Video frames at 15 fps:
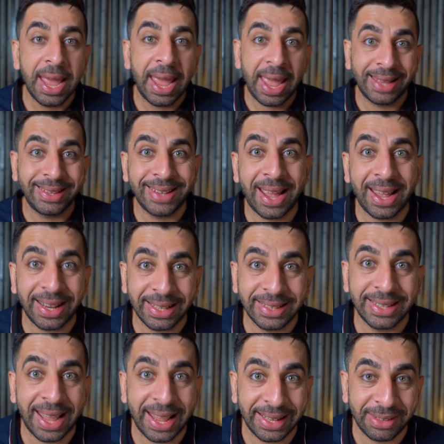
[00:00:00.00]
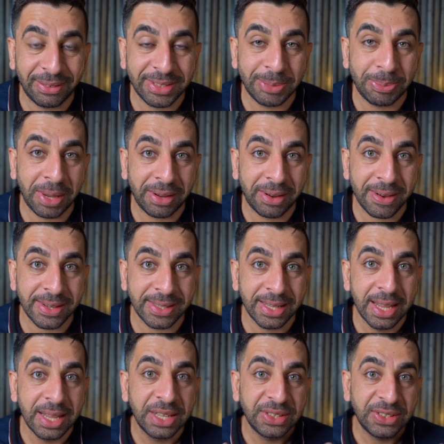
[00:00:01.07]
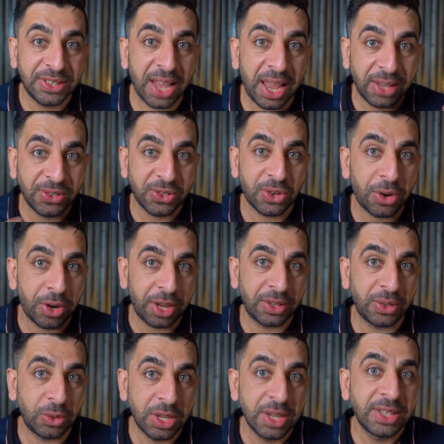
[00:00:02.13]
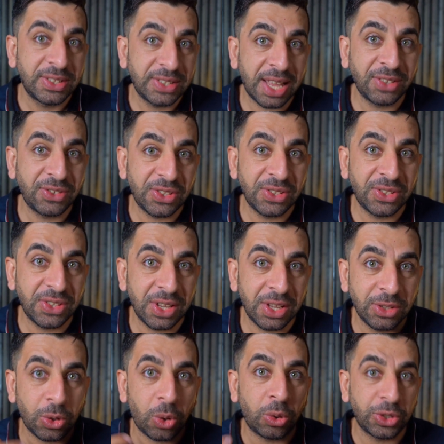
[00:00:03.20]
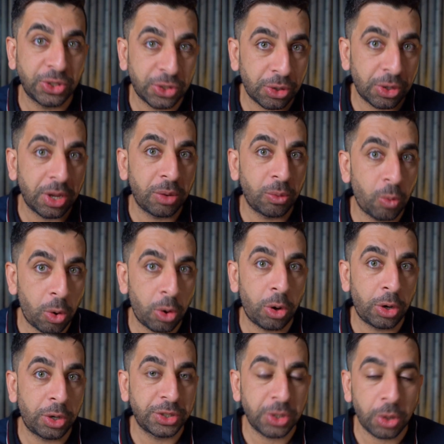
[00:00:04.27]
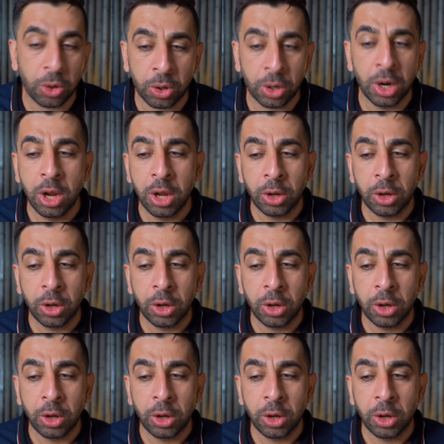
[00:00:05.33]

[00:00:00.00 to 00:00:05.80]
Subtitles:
and native speakers saying certain sentences or certain words, or